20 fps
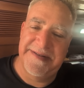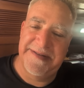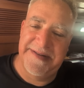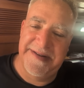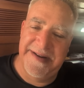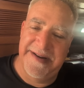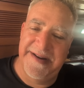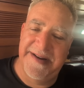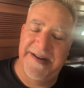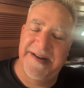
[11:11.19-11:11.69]

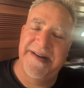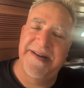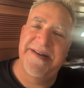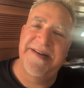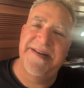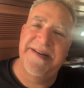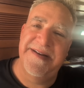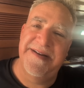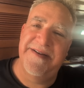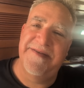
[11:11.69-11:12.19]

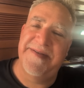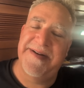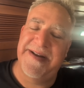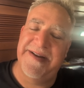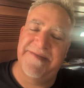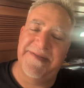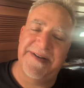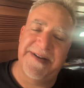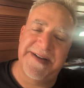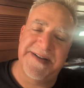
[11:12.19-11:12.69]
Nobody
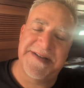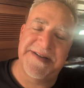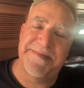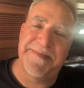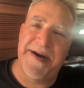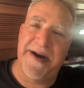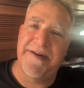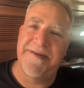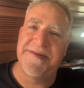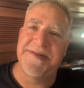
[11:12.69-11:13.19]
ever likes to
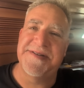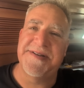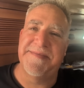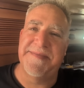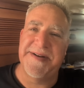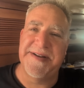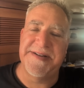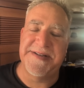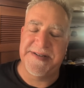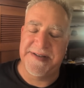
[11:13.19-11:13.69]
borrow
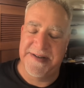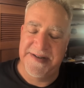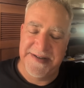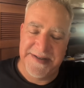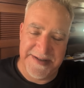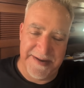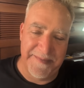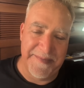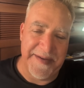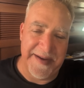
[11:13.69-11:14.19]
somebody's
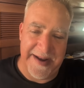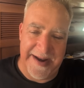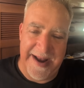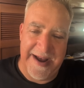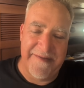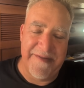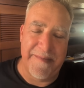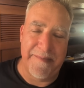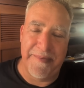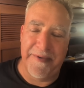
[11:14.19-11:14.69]
something and
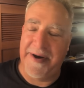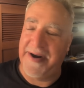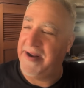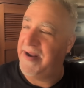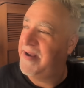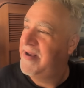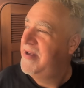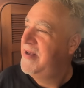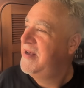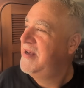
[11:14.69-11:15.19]
have it break.
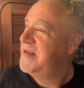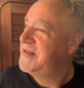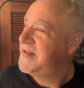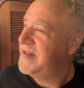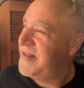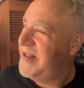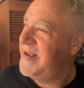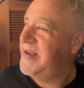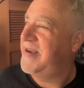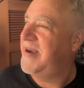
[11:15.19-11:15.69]
So
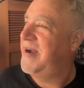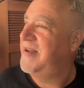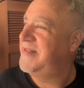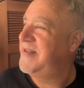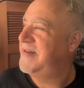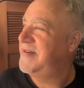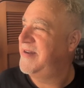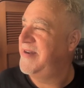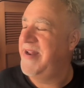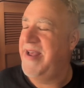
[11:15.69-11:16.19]
thank God
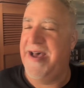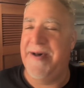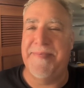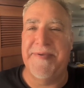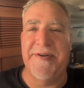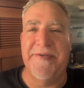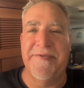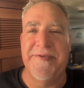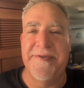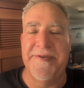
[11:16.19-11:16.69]
that didn't
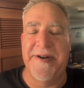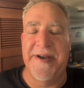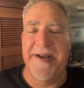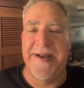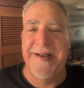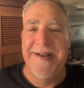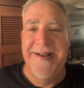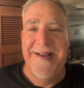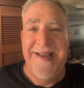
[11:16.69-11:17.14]
happen to Runa.